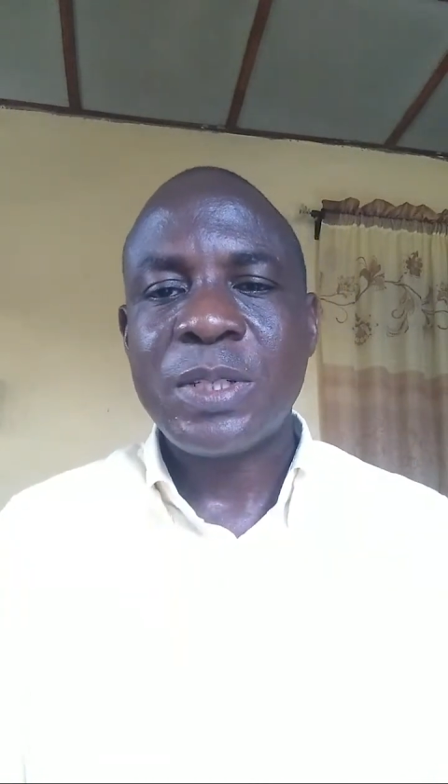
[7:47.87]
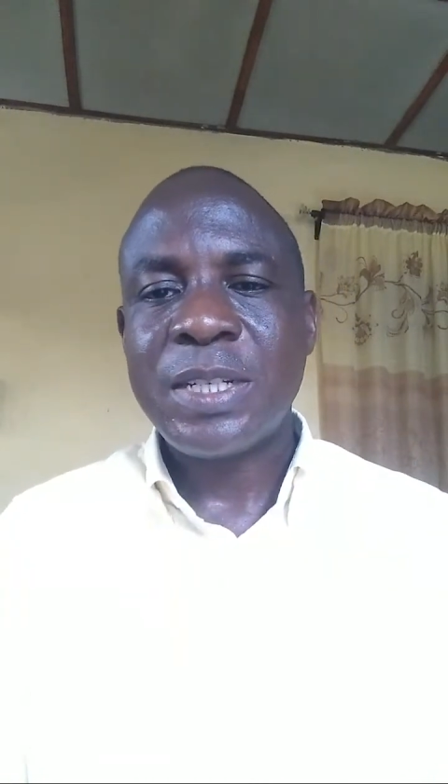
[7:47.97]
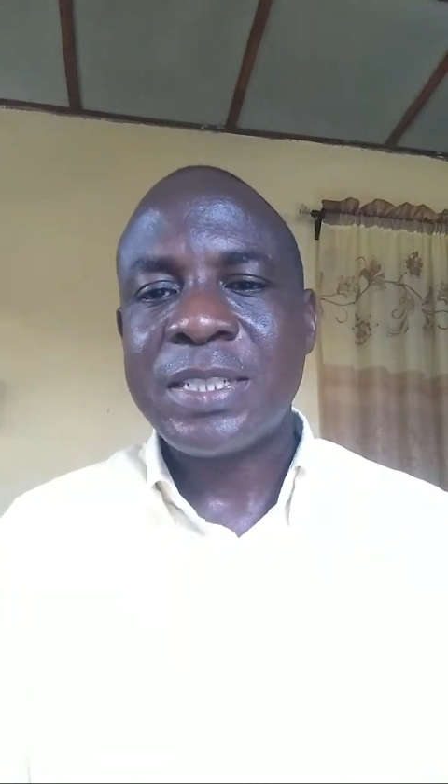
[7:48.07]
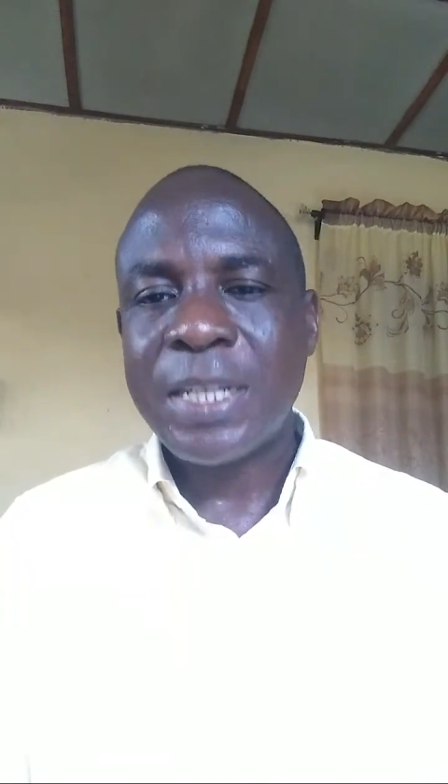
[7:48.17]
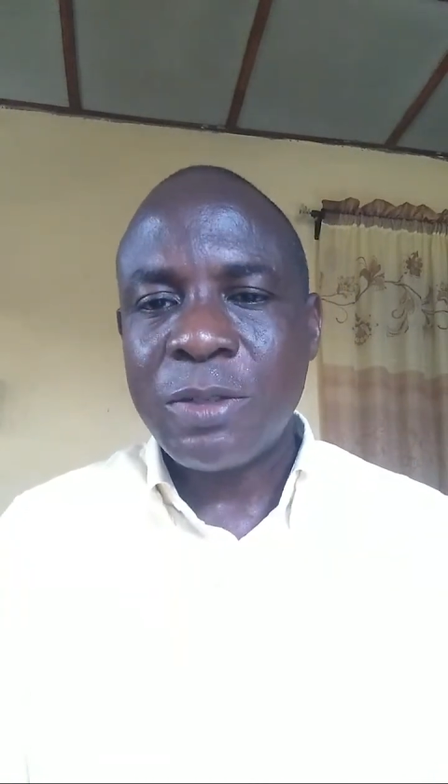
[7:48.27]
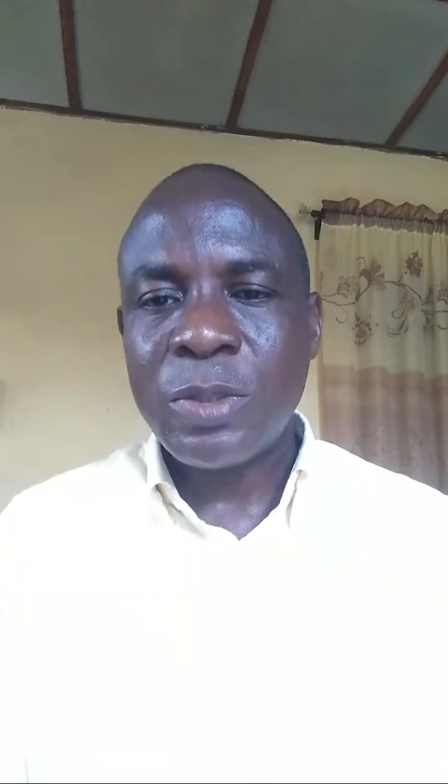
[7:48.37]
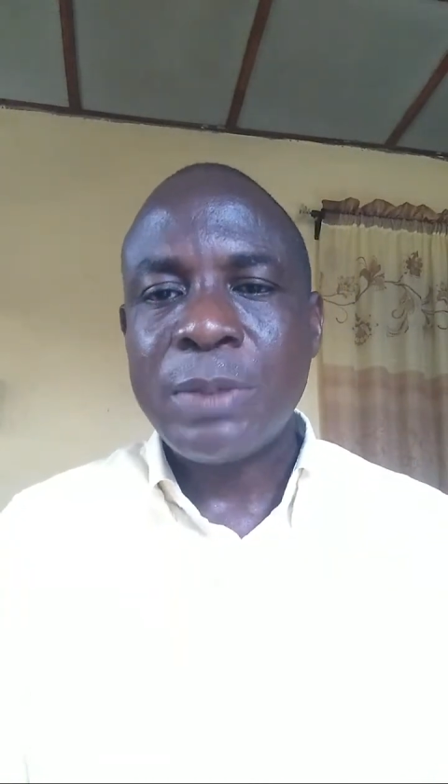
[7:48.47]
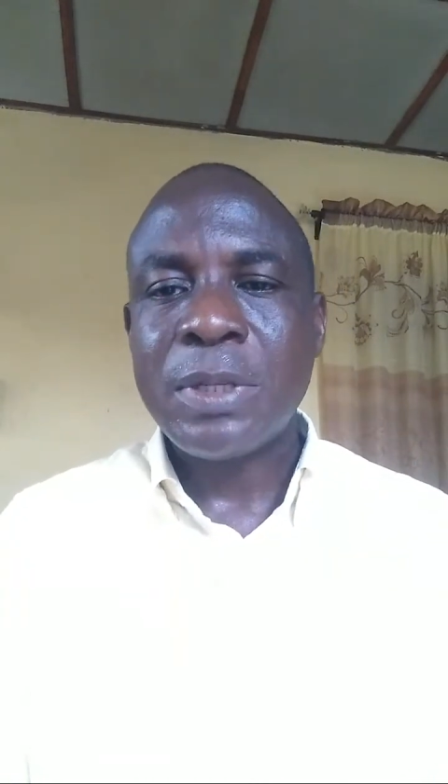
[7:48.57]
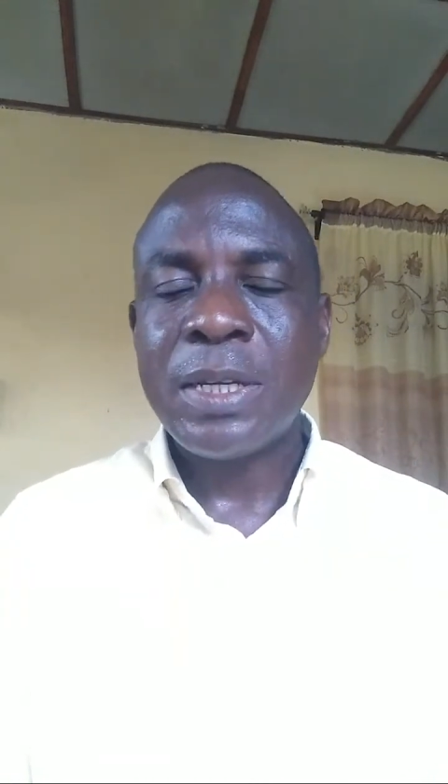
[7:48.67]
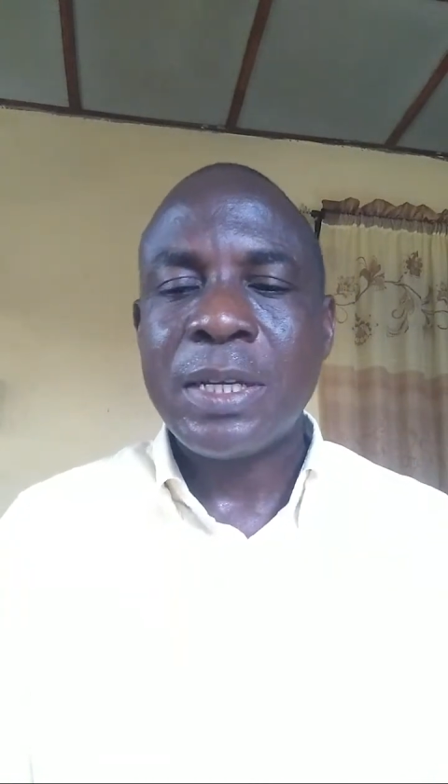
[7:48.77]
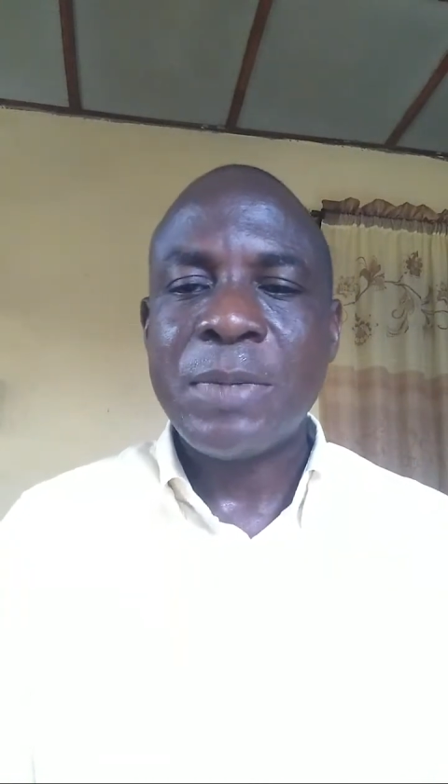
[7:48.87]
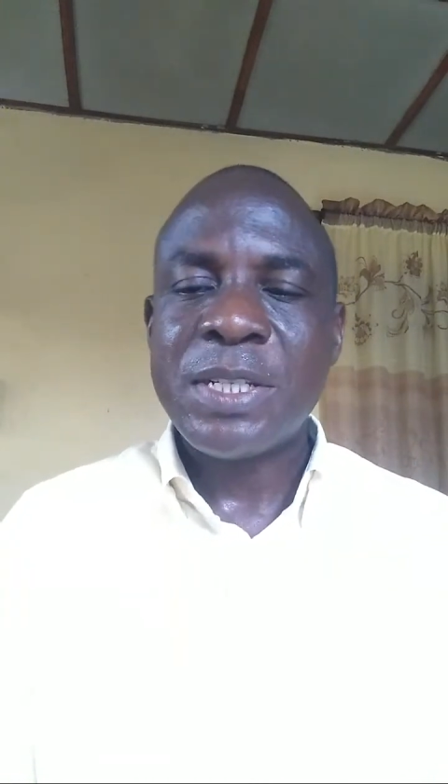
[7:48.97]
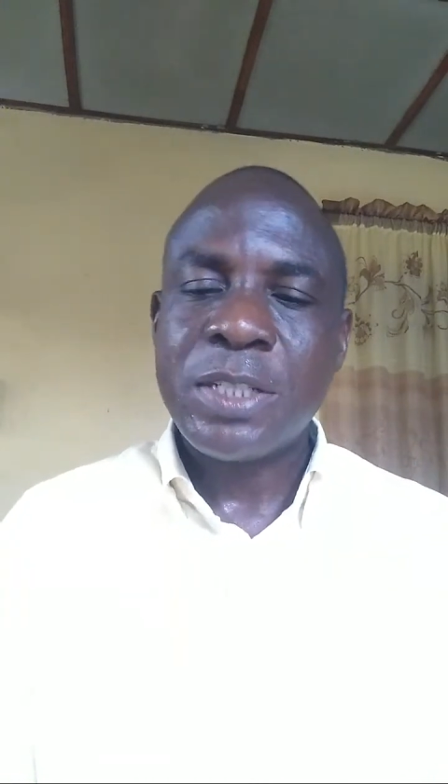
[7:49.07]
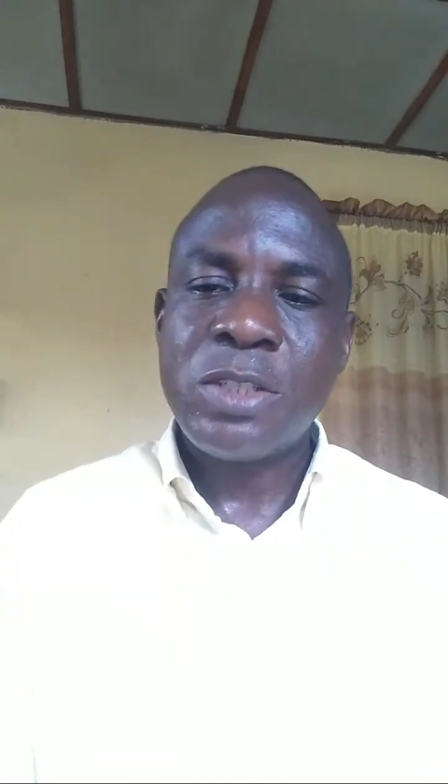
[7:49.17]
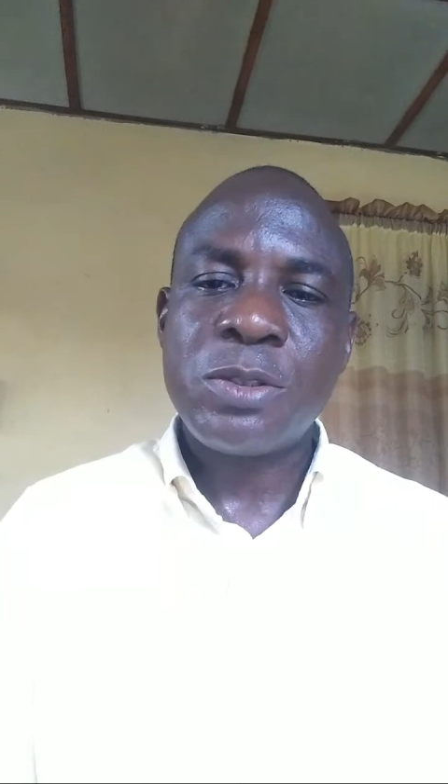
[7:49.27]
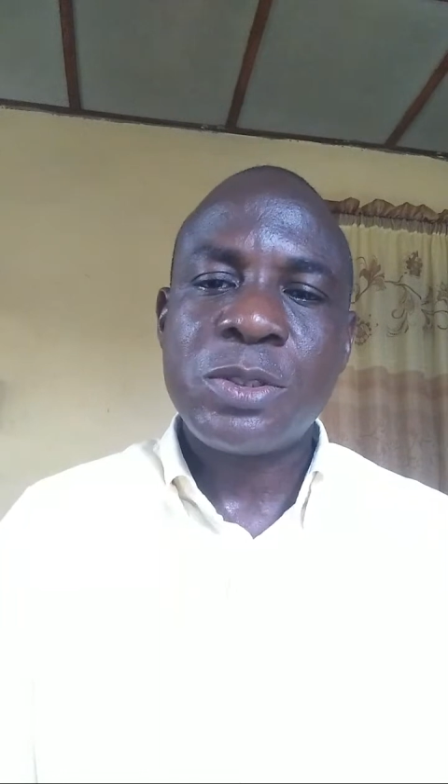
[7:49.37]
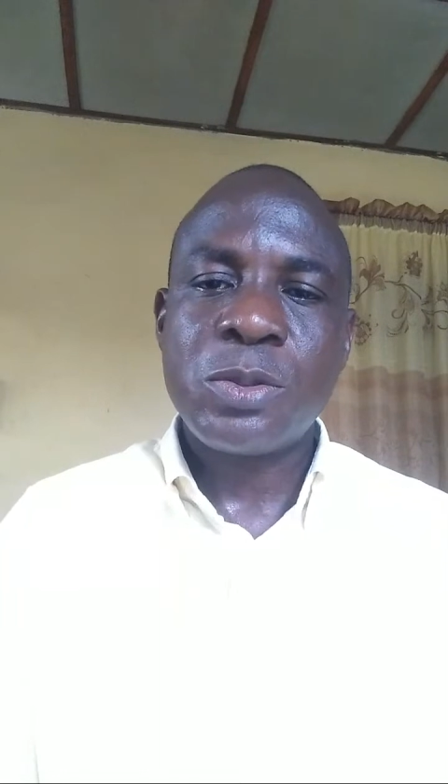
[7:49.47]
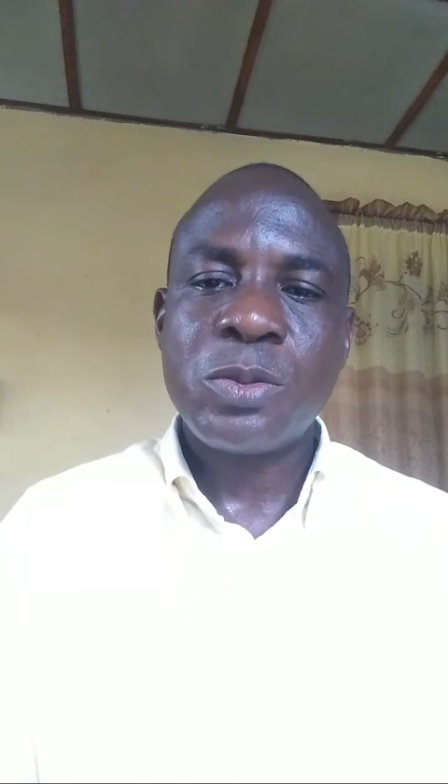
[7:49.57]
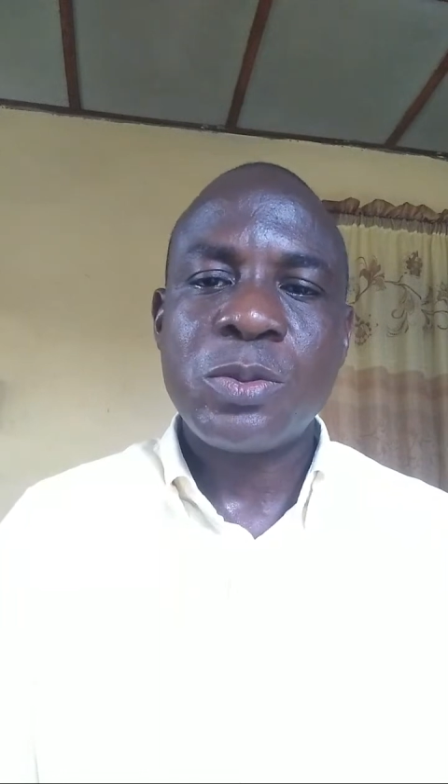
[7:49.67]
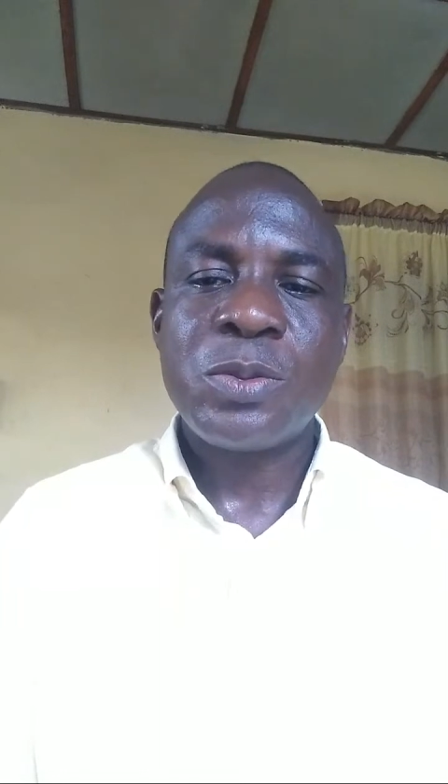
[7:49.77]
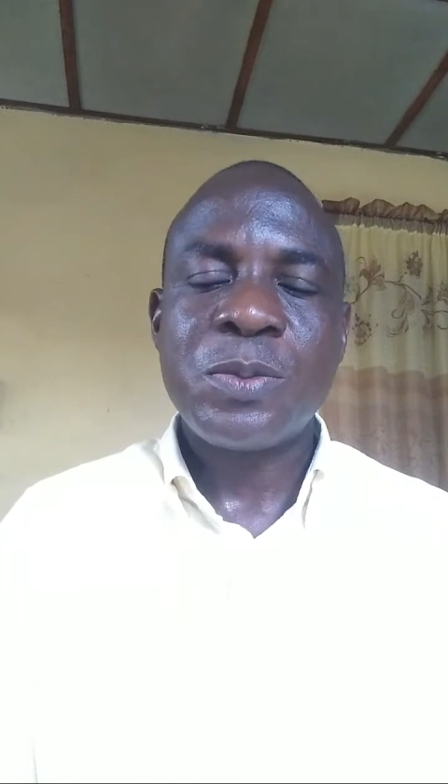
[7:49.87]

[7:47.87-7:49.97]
They send you a message also,